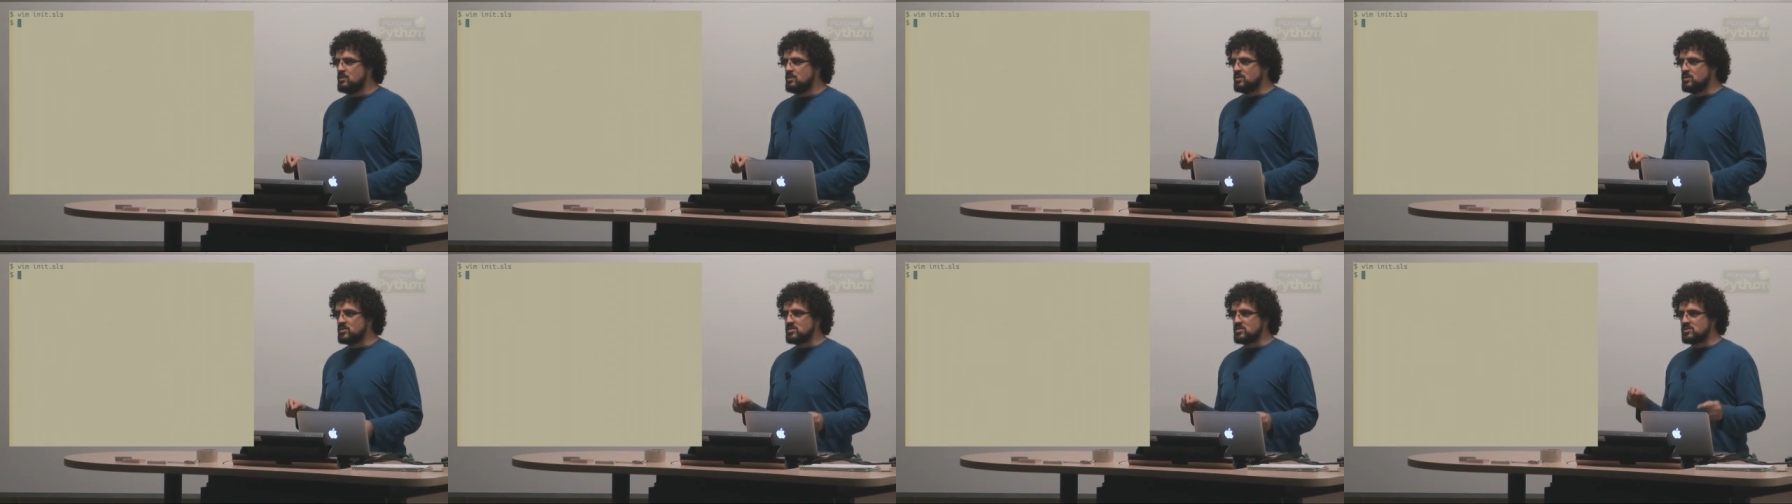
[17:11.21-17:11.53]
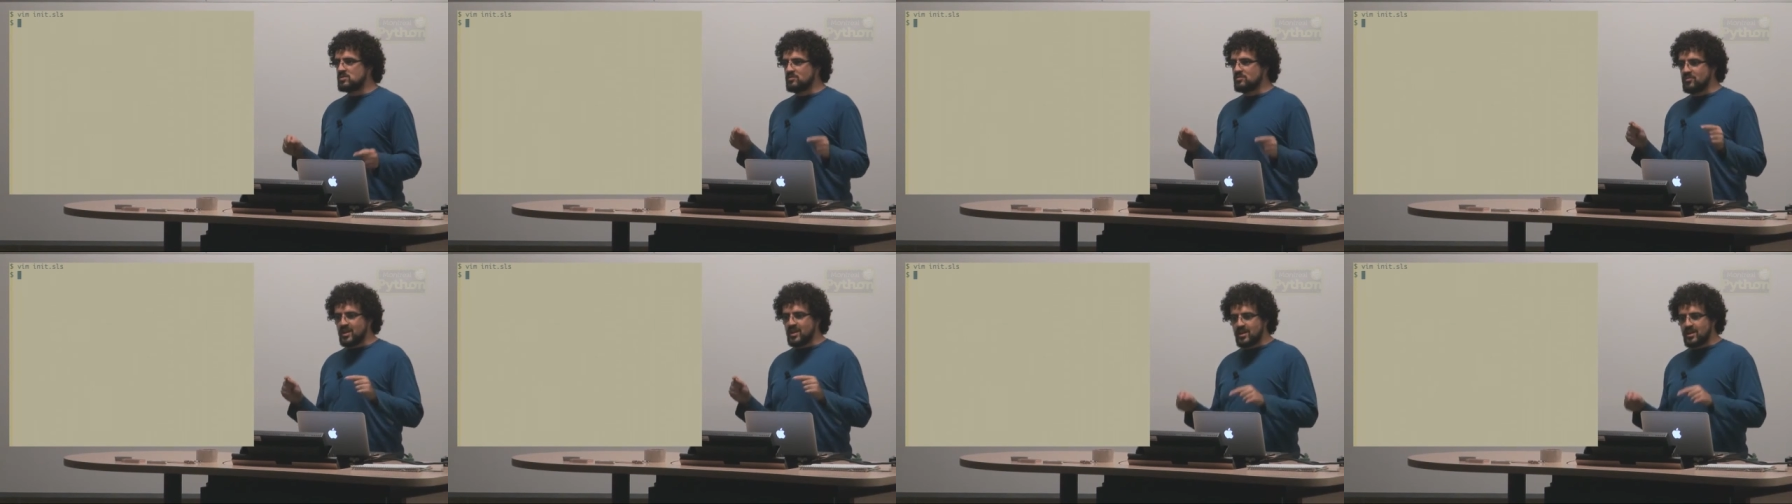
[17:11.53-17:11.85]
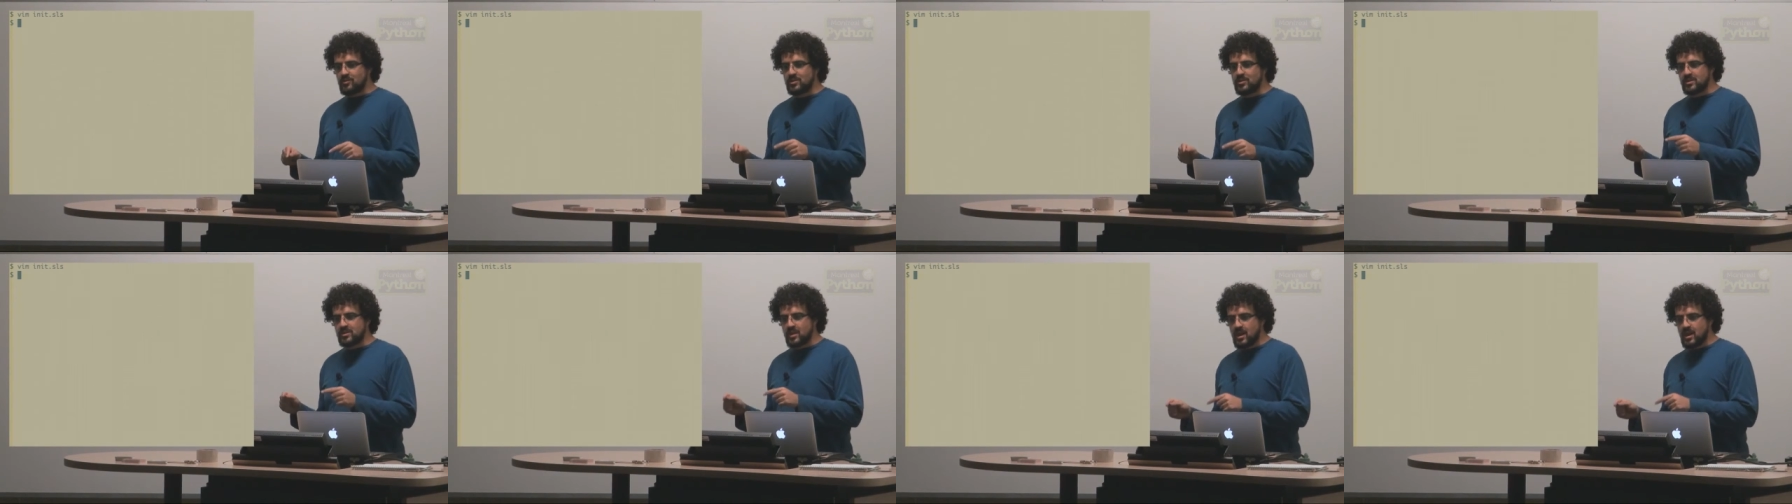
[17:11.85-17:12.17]
which is a
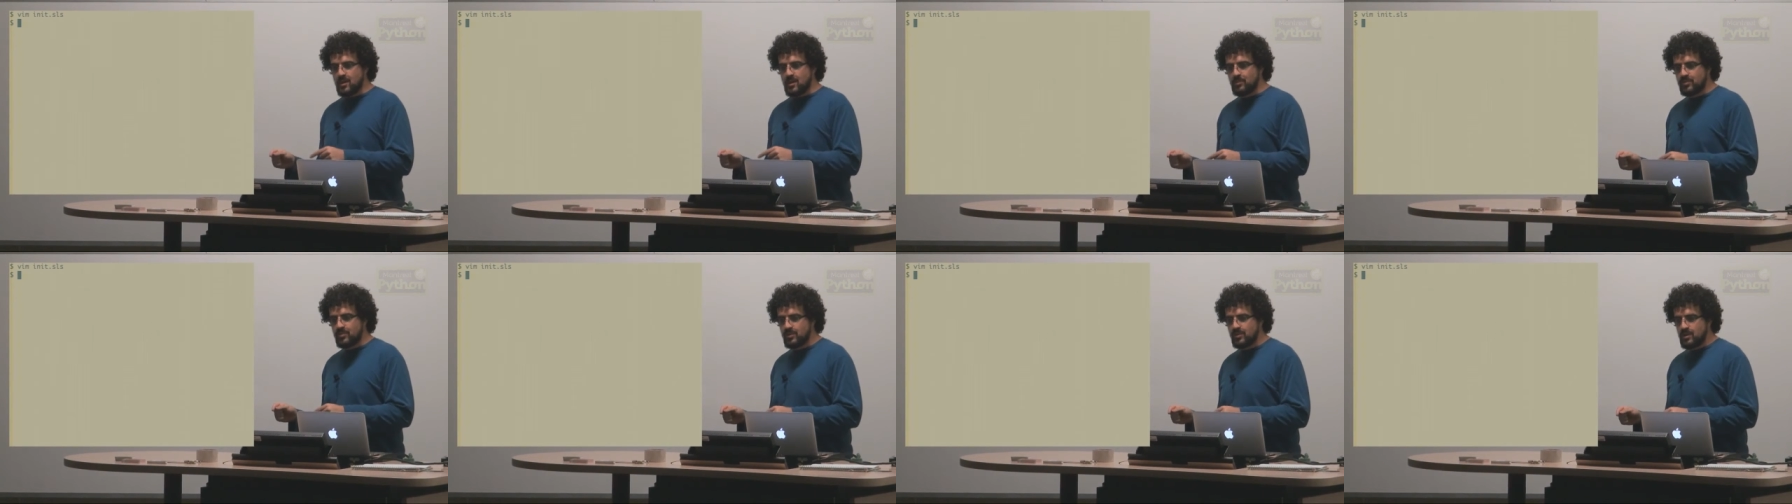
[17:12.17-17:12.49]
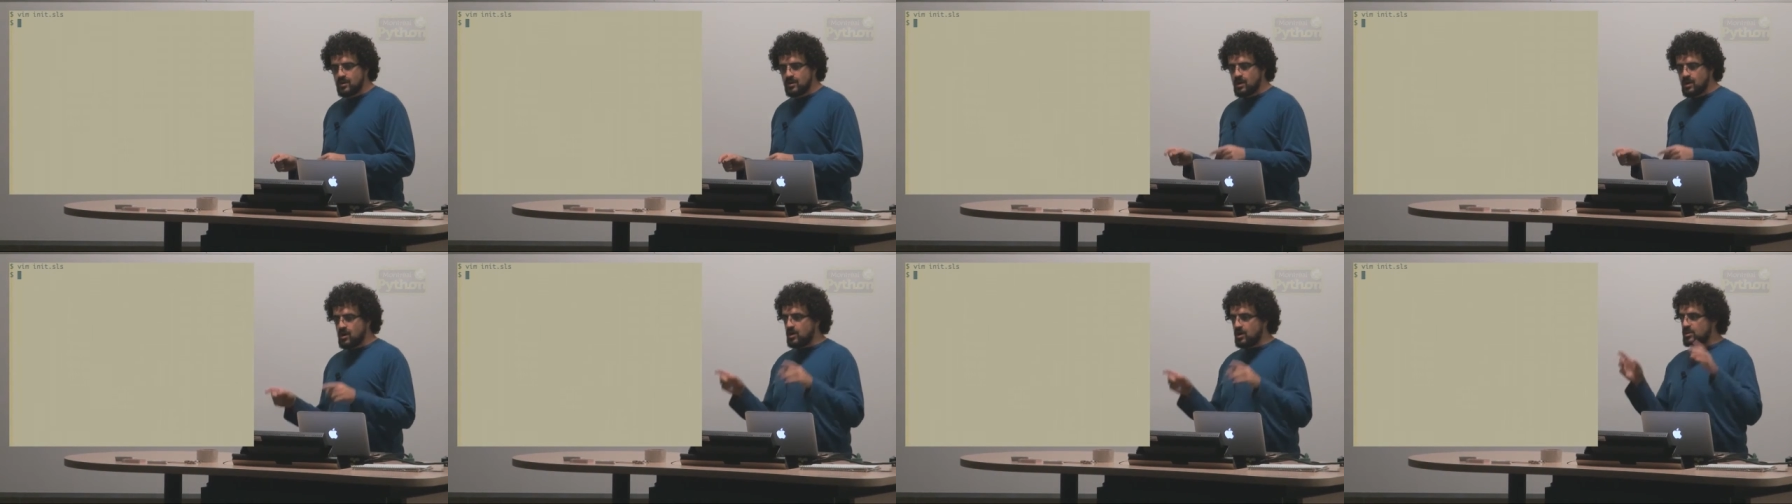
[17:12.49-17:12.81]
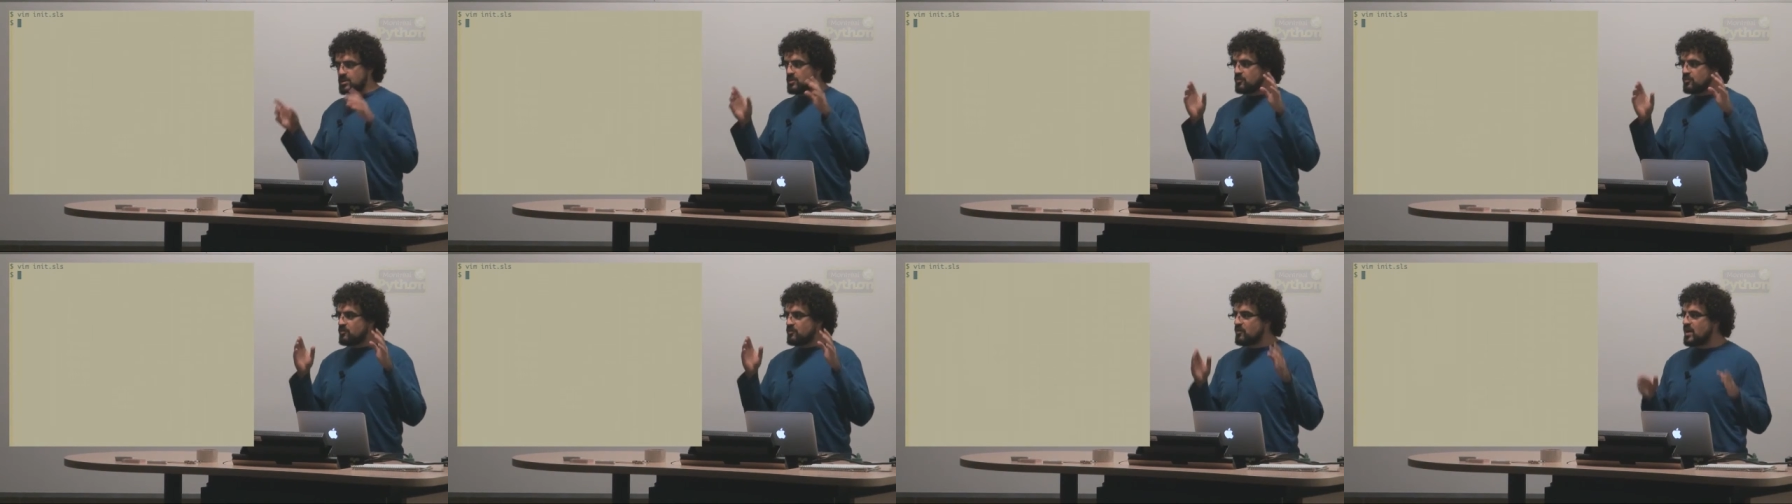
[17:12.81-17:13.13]
Vagrant up
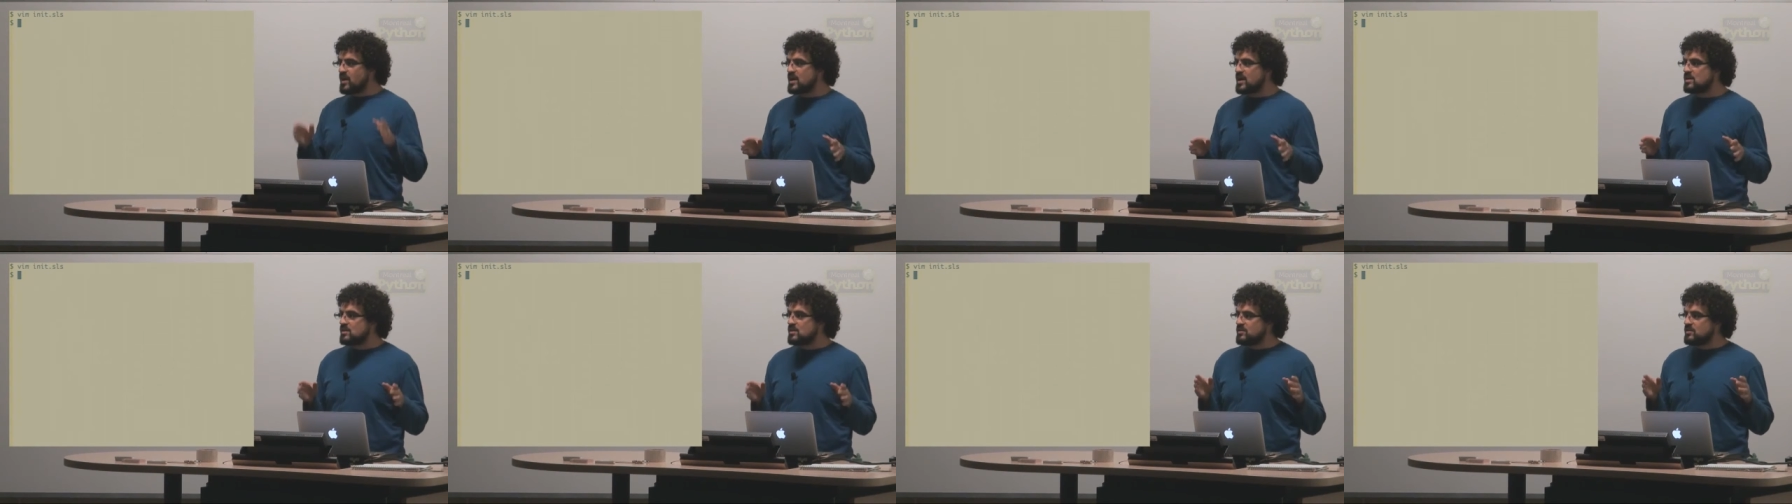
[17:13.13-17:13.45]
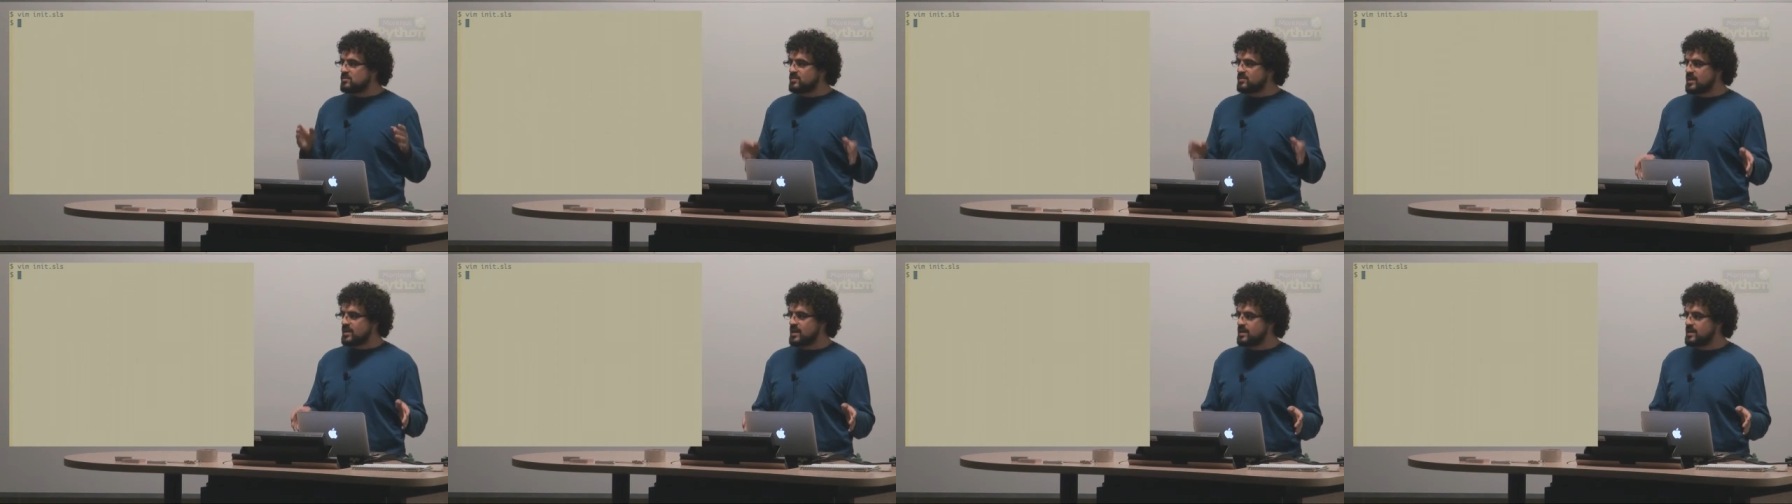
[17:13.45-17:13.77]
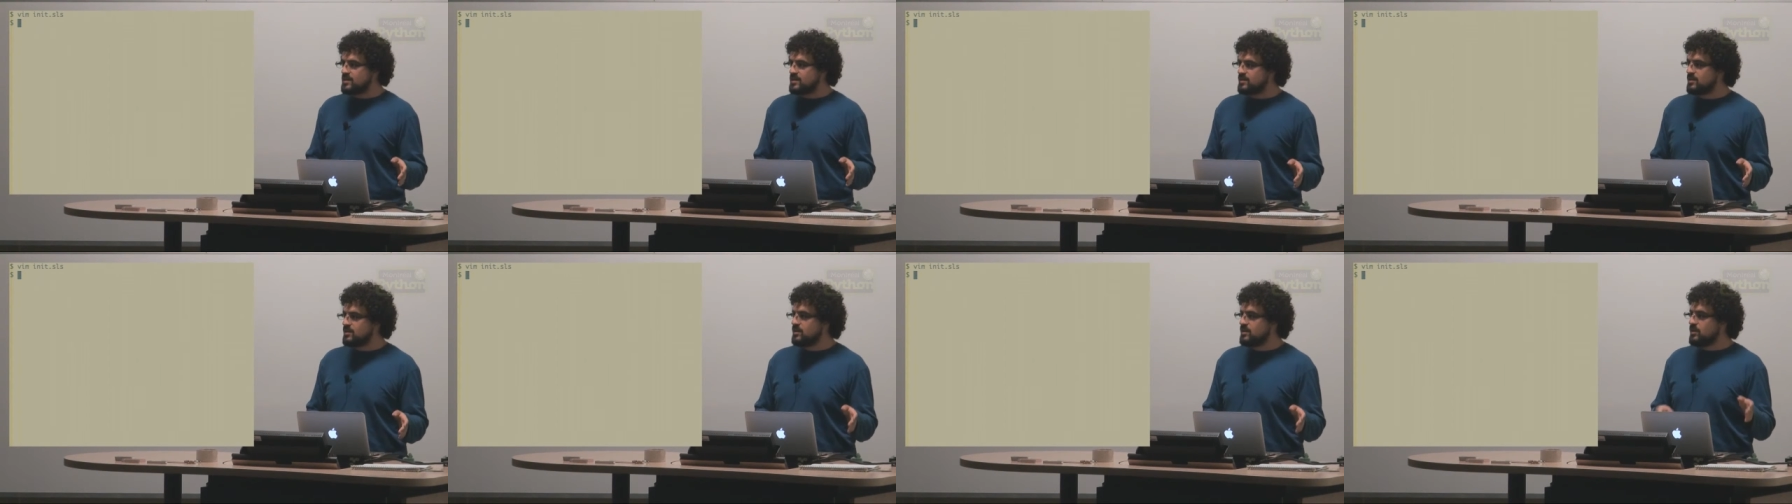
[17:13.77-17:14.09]
on the final
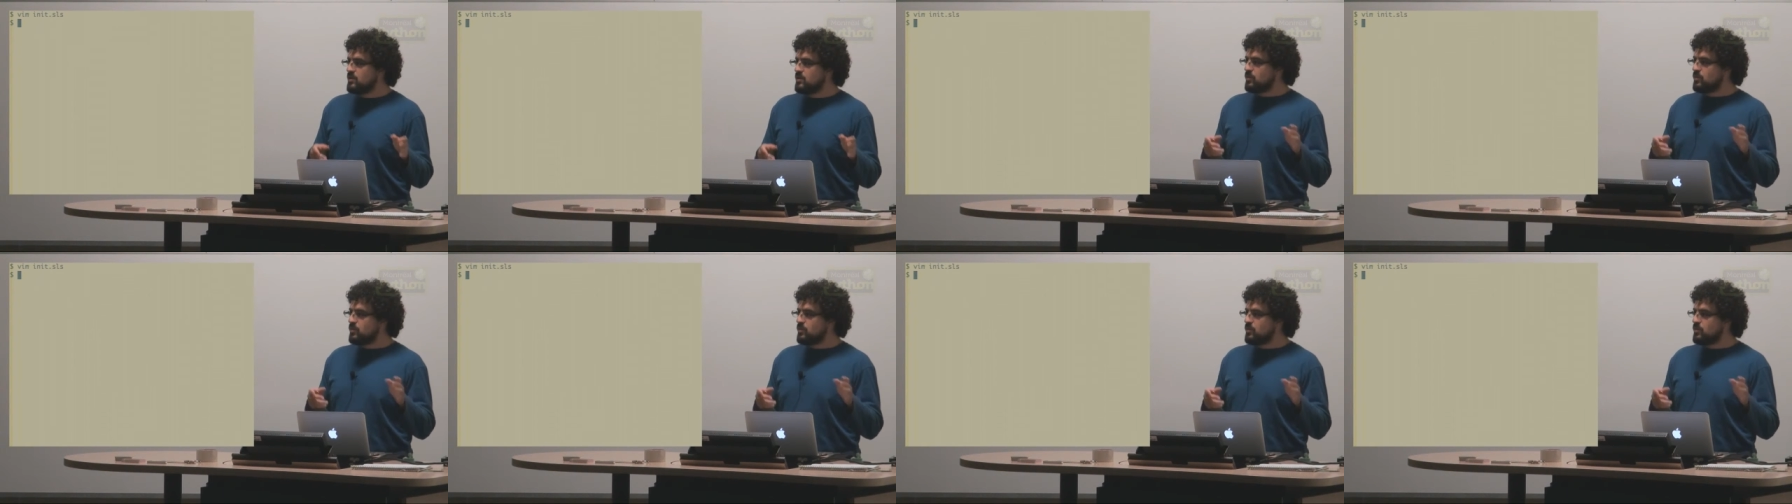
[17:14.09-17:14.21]
state